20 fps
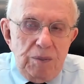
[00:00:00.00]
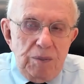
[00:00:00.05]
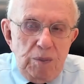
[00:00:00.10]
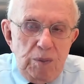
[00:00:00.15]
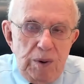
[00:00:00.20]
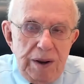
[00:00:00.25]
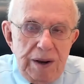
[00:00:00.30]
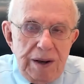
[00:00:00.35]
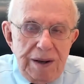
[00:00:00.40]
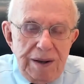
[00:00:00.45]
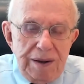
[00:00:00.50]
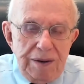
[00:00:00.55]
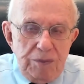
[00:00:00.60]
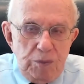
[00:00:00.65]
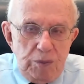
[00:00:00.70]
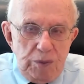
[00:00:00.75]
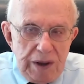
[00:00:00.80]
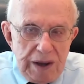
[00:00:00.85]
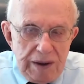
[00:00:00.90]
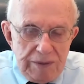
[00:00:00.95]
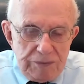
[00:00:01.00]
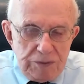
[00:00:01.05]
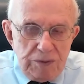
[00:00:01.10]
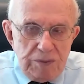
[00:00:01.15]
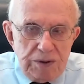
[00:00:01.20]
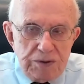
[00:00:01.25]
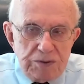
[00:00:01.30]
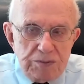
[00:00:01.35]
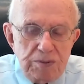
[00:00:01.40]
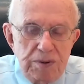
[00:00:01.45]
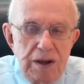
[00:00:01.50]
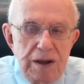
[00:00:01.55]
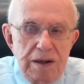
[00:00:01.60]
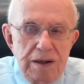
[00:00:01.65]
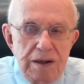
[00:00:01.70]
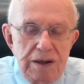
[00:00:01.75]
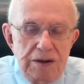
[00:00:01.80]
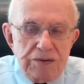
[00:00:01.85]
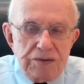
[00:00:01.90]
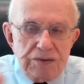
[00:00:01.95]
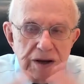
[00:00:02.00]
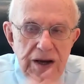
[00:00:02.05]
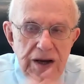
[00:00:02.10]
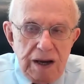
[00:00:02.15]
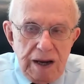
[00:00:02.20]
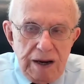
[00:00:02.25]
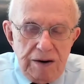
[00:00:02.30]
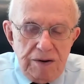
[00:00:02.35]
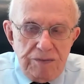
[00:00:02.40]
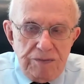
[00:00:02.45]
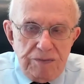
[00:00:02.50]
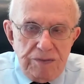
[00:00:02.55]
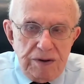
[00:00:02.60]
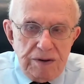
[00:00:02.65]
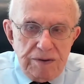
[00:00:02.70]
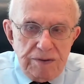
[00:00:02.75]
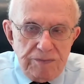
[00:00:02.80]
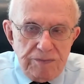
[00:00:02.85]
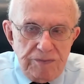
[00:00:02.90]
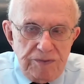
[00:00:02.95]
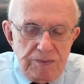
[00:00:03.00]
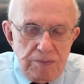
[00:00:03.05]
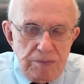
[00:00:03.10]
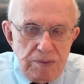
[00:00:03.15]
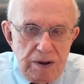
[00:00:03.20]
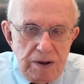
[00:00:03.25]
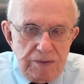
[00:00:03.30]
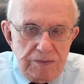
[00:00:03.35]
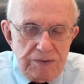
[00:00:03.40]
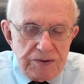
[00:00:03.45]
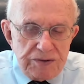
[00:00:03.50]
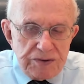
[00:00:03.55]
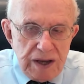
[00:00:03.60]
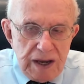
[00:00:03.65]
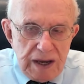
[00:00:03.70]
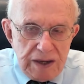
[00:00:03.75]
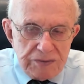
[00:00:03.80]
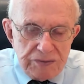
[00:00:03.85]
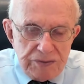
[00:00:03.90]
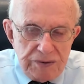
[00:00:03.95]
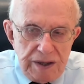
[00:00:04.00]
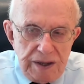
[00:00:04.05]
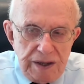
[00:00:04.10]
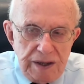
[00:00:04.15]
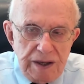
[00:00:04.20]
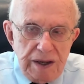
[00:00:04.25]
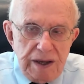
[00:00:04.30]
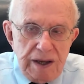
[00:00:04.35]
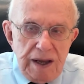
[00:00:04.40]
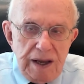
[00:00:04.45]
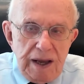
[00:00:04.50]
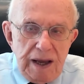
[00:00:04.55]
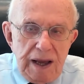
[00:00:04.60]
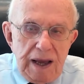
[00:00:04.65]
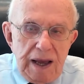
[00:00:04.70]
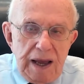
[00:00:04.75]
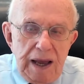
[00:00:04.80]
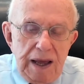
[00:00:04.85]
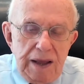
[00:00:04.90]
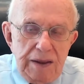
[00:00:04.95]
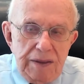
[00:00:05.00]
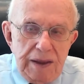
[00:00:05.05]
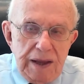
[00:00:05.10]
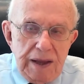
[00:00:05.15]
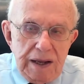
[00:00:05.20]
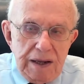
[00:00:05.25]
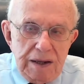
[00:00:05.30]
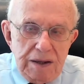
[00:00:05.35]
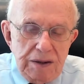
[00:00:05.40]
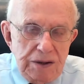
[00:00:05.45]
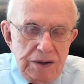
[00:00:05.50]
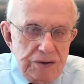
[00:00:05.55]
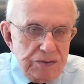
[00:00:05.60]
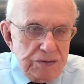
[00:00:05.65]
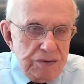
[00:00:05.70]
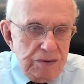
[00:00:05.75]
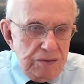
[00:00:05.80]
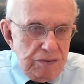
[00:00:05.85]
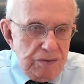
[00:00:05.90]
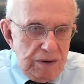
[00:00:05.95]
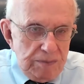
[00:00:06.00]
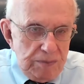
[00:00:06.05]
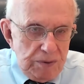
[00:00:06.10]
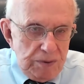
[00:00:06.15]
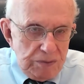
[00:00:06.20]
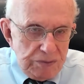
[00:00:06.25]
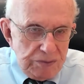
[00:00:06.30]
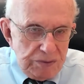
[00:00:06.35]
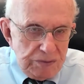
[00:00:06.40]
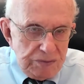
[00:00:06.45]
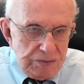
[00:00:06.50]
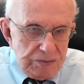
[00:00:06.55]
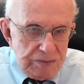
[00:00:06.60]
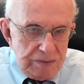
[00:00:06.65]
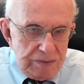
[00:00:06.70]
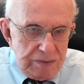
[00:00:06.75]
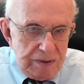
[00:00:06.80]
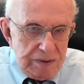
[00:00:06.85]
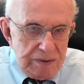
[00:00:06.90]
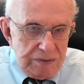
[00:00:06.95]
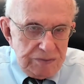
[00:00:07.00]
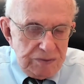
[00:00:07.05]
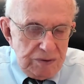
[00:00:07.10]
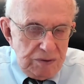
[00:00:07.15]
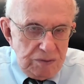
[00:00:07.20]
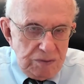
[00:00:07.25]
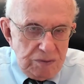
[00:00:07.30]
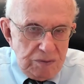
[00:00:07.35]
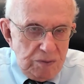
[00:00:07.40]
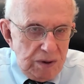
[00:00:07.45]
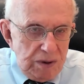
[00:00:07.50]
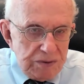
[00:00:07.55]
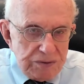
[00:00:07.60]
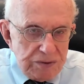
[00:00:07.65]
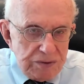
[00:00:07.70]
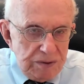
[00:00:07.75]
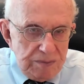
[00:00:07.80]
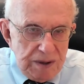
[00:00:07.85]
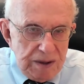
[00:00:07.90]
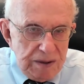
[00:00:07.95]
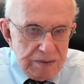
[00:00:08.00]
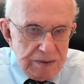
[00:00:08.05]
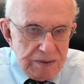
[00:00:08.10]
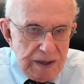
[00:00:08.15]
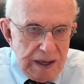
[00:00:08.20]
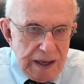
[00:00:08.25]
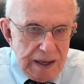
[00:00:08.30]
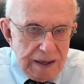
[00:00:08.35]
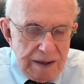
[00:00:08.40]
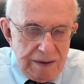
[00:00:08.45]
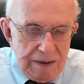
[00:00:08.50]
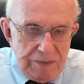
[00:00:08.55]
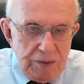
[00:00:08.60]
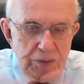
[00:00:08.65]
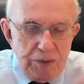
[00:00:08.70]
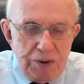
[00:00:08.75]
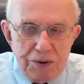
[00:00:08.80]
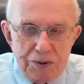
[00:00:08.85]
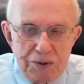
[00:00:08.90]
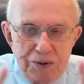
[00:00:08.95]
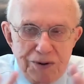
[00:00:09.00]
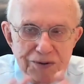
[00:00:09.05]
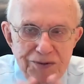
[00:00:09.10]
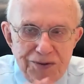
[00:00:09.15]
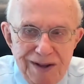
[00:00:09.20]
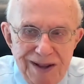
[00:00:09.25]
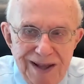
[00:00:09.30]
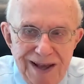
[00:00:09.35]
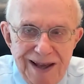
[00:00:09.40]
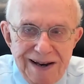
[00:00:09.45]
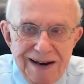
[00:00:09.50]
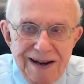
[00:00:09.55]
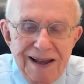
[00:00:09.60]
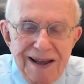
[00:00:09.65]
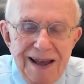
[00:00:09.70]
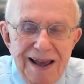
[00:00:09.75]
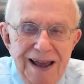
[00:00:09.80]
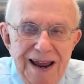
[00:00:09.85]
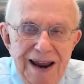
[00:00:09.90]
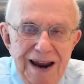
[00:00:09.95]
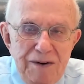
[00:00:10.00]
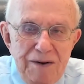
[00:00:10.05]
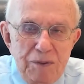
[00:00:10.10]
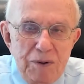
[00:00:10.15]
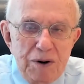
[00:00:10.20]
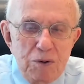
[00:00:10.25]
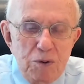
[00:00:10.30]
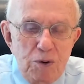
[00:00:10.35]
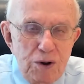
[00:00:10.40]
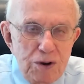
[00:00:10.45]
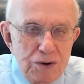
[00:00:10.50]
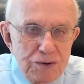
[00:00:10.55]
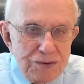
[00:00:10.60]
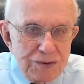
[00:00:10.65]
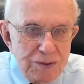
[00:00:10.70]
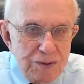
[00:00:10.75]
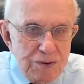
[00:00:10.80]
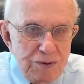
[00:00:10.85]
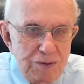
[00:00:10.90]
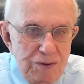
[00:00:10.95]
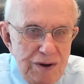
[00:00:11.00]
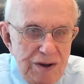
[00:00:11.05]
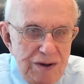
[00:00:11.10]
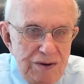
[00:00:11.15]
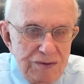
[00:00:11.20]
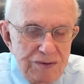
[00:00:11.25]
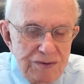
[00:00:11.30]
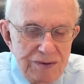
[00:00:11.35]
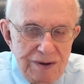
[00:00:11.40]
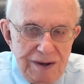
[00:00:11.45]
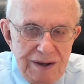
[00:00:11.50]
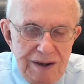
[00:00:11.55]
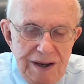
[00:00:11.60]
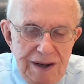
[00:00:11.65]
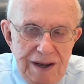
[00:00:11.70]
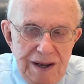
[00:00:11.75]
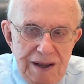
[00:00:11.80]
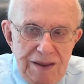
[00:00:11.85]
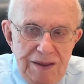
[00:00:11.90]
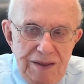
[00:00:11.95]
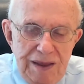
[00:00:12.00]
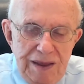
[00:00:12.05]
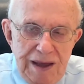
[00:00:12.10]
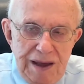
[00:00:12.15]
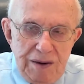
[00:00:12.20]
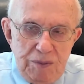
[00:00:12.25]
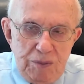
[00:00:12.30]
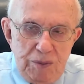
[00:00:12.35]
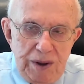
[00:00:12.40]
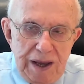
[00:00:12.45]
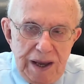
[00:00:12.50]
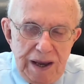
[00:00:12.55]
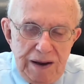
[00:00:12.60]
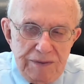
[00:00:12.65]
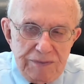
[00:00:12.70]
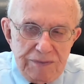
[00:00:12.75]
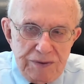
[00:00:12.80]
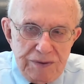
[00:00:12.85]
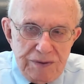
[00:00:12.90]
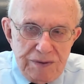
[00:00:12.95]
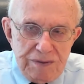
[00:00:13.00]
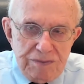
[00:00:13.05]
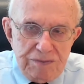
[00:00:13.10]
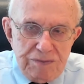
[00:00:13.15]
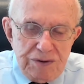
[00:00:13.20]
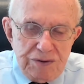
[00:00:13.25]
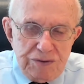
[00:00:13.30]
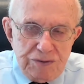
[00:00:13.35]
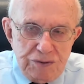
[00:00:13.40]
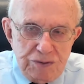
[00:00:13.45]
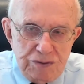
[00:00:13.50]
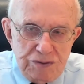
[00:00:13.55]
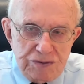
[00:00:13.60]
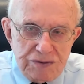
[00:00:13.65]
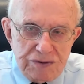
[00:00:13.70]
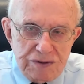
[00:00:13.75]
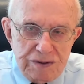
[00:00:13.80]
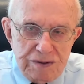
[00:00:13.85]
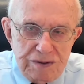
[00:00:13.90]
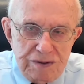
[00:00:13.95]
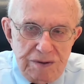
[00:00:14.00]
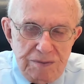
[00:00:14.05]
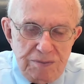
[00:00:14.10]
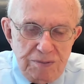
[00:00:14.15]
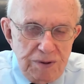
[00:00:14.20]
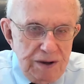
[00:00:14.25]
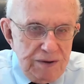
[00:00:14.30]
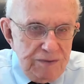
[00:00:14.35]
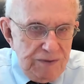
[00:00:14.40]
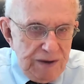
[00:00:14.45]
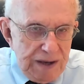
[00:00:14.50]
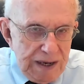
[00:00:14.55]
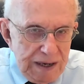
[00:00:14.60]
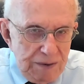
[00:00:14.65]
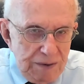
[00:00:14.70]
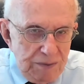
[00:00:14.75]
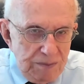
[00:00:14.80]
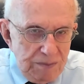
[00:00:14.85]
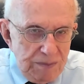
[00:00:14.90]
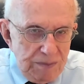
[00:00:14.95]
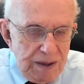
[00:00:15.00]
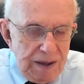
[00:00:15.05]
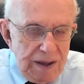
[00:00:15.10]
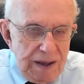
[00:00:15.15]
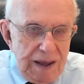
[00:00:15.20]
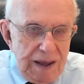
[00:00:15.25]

when we have too much blood, leads to higher blood viscosity, and that leads to thrombosis. And there's no question about that. Everyone agrees to that. Everyone also agrees that we have to reduce the blood volume.